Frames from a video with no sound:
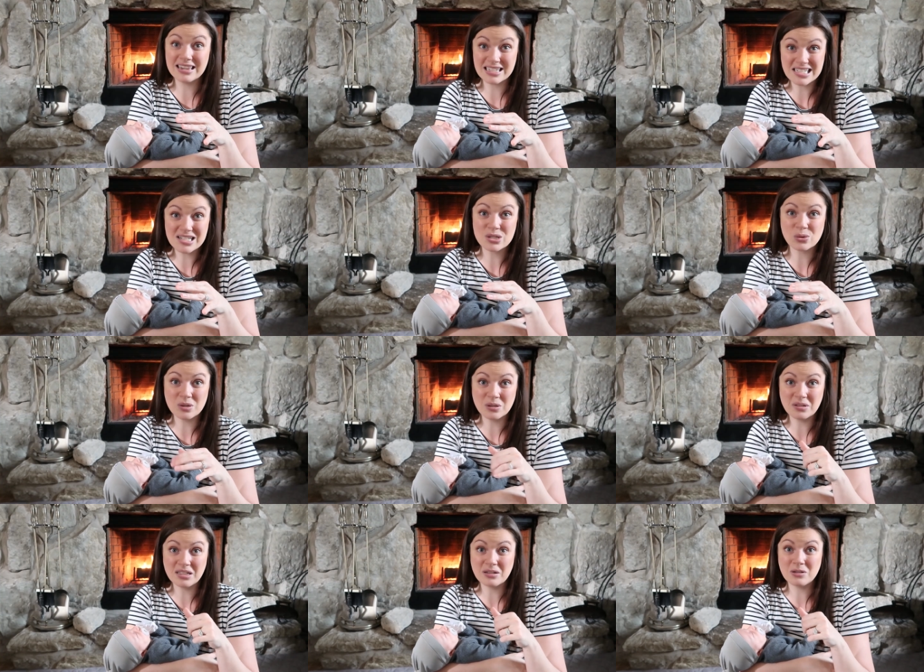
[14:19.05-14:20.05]
This is the
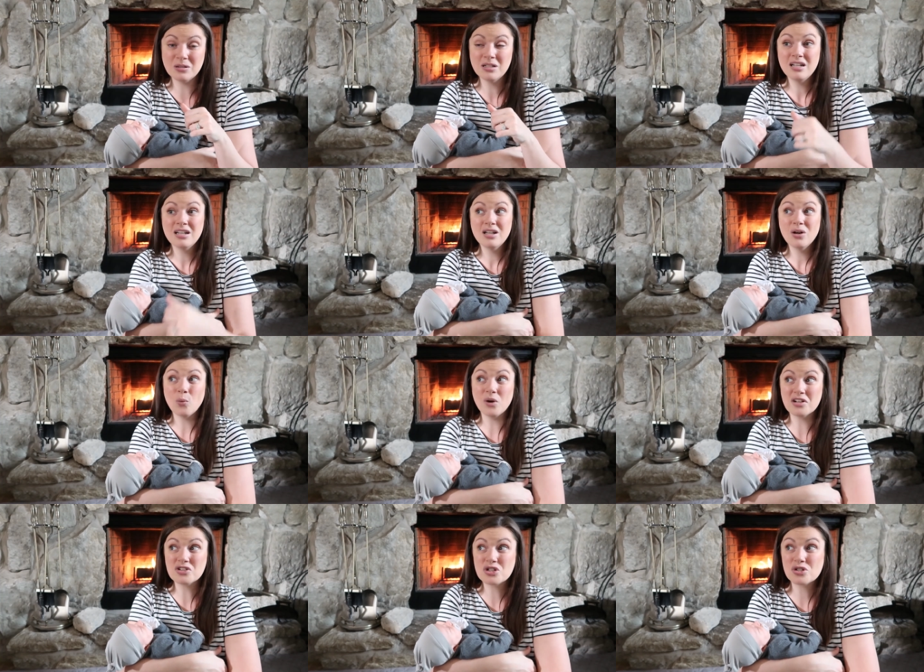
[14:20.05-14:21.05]
real deal,
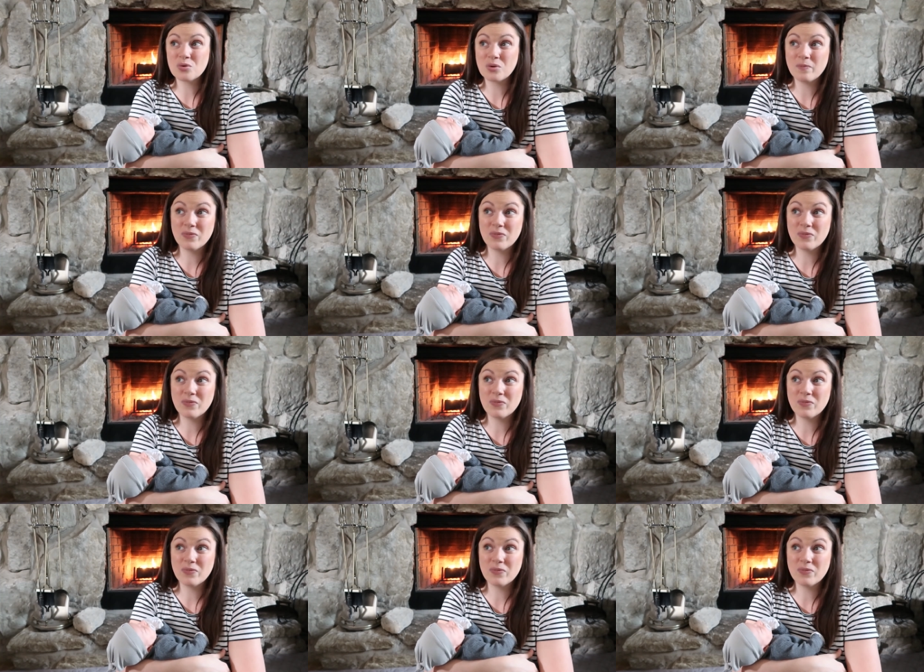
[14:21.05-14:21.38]
which